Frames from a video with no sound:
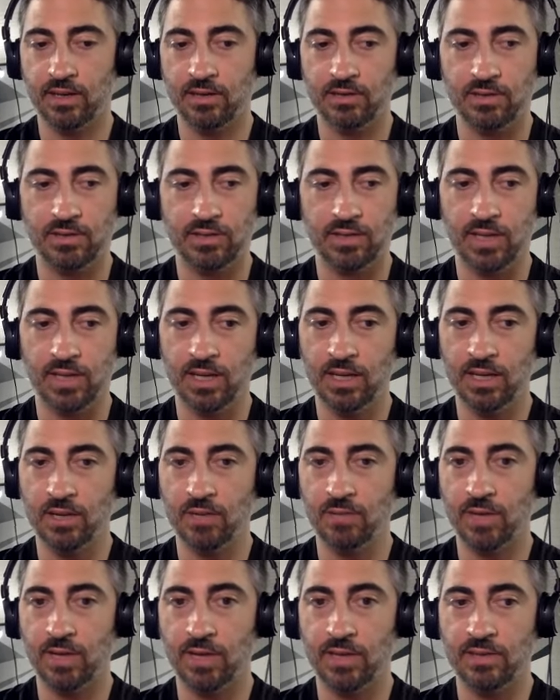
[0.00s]
goes.
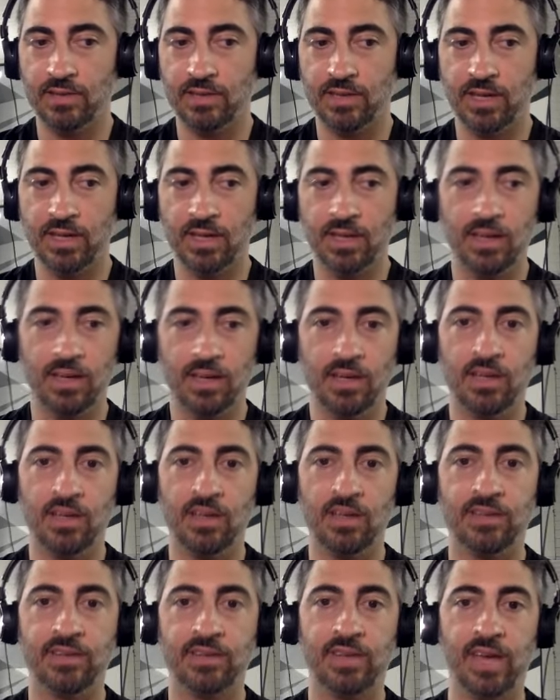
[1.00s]
Anyways, it
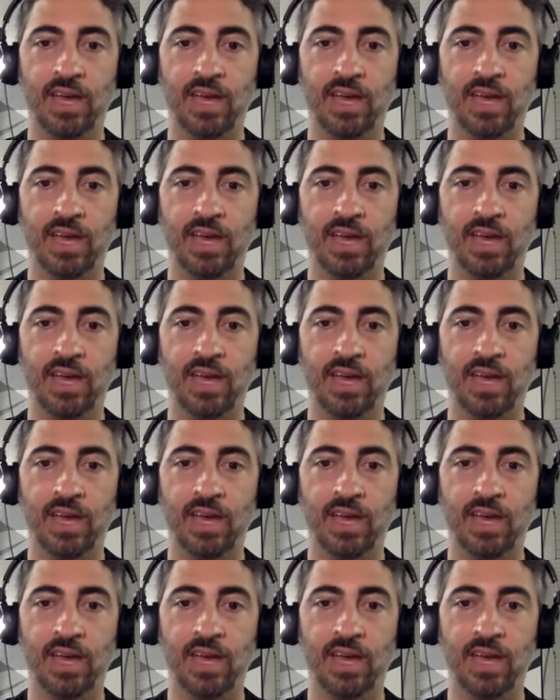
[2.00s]
is